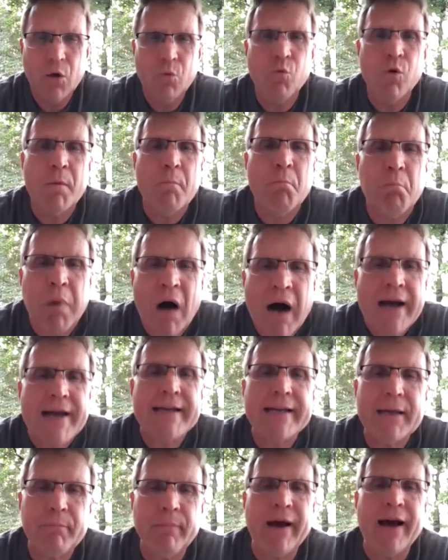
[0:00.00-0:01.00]
We're
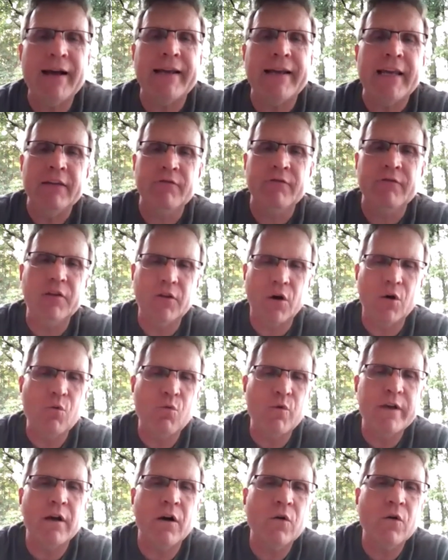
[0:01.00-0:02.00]
buying it back even though
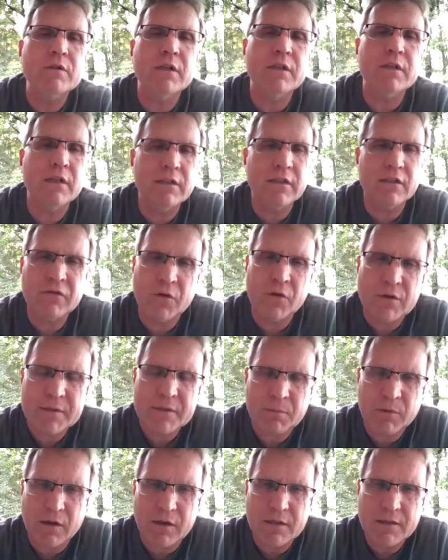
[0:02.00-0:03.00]
we owned it in the
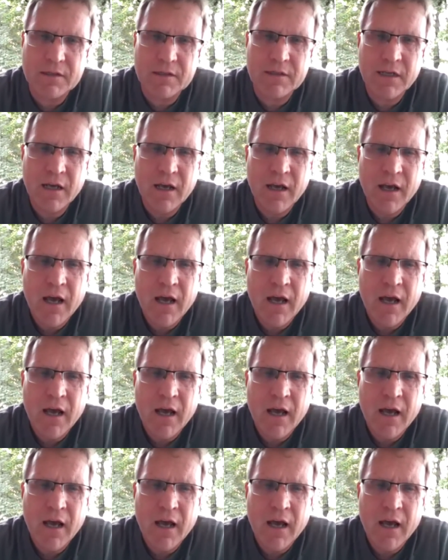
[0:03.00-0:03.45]
first place.